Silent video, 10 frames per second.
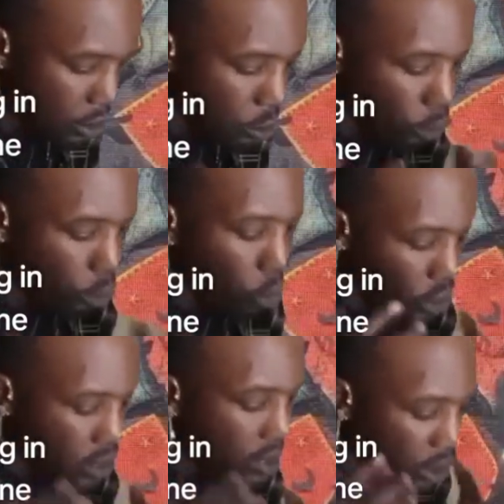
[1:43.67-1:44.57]
The
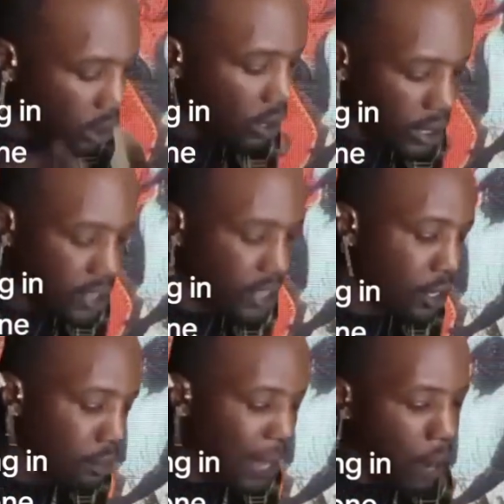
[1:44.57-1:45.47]
Lord is good unto
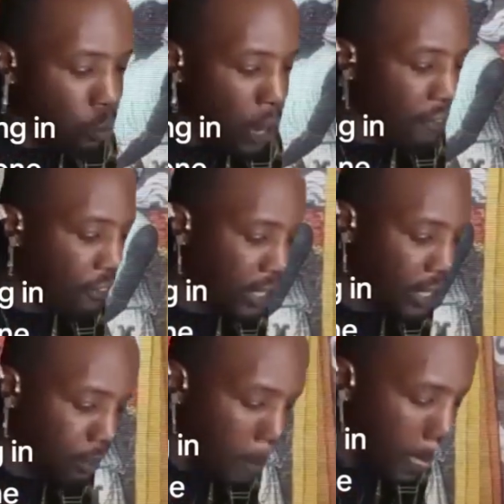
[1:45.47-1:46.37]
them that wait for
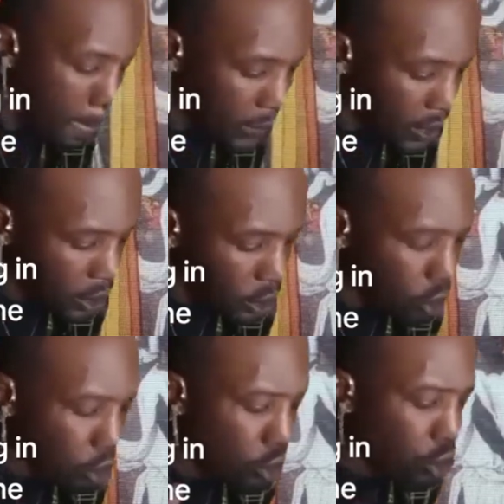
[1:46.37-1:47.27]
him,
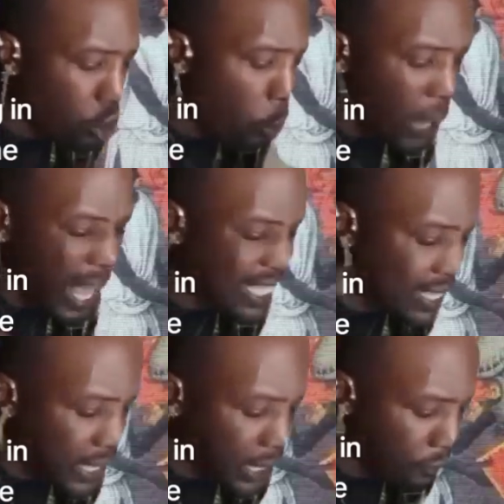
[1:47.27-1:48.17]
to the soul that
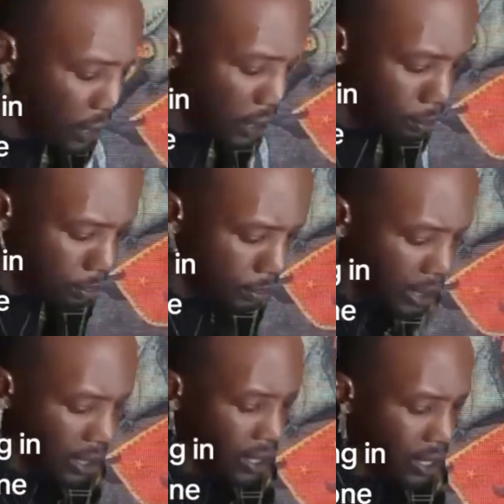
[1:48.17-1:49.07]
seeketh him.
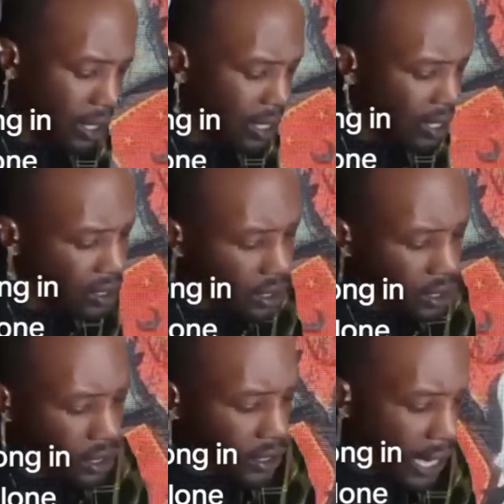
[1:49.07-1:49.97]
It is
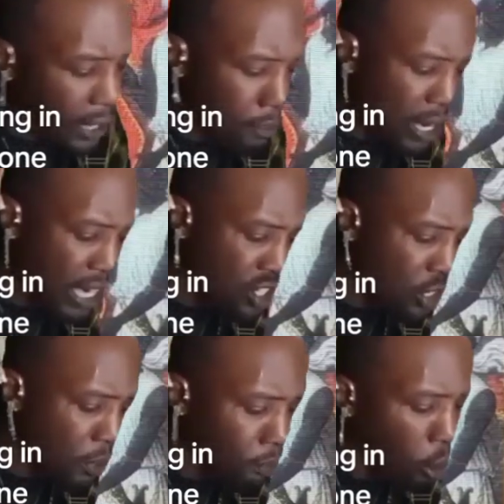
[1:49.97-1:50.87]
good that a man
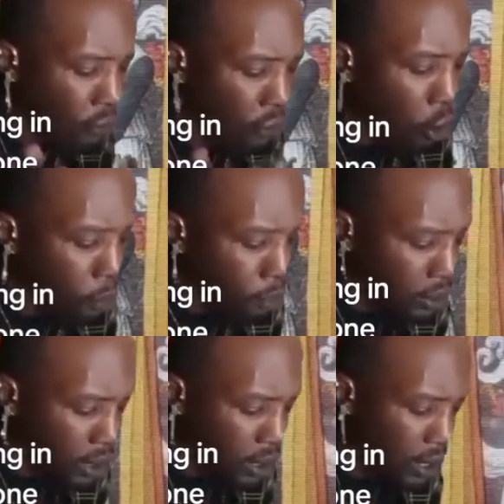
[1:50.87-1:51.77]
should both hope
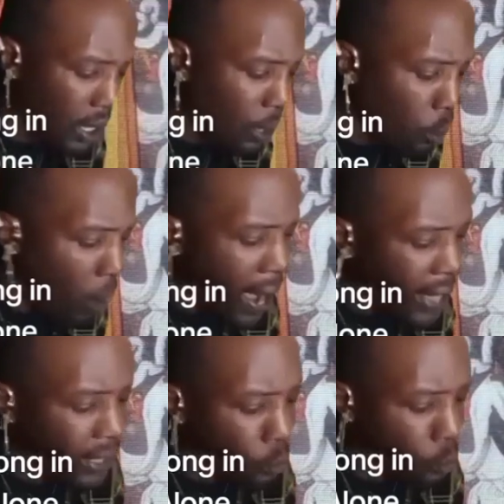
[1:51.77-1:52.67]
and
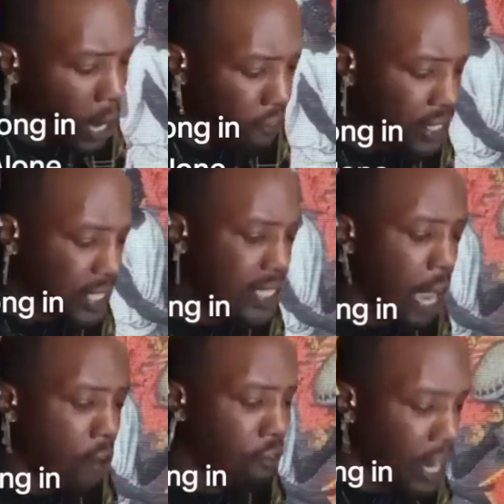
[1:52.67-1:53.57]
quietly wait for the
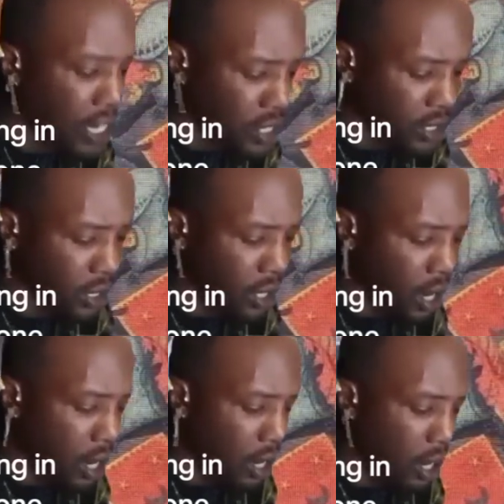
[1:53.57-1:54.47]
salvation
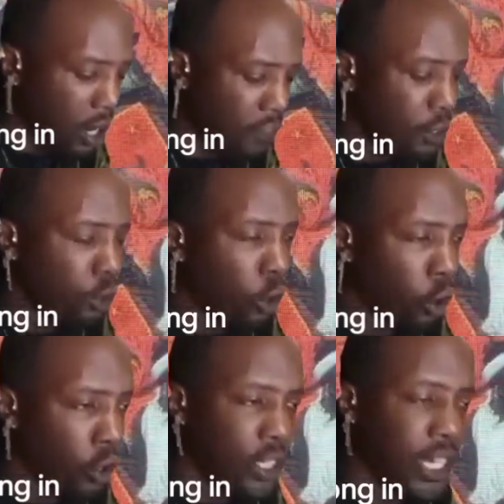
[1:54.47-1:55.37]
of the
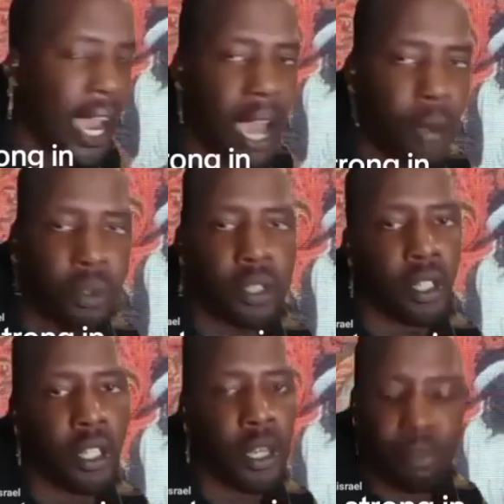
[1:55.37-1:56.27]
Lord, Yahweh,
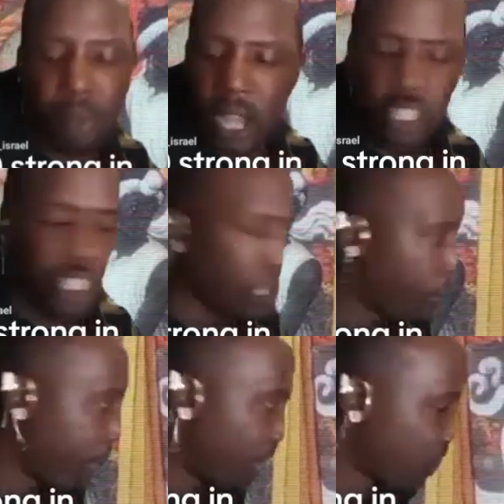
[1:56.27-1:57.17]

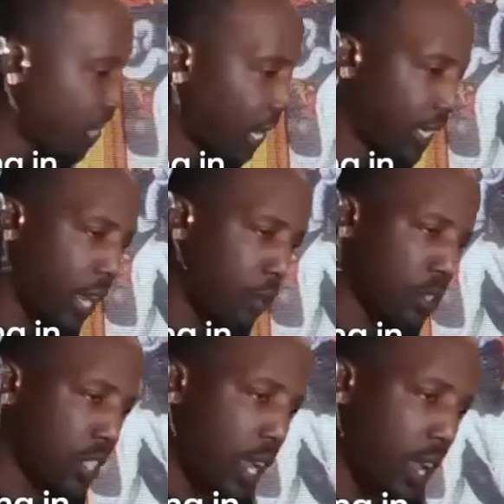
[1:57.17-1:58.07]
Bahashima Mashiach Yahweh
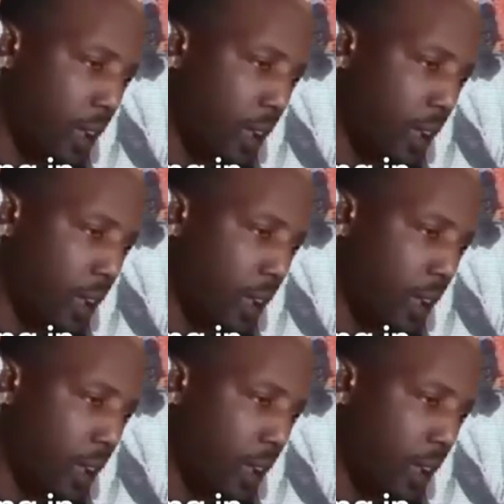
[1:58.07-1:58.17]
Shah."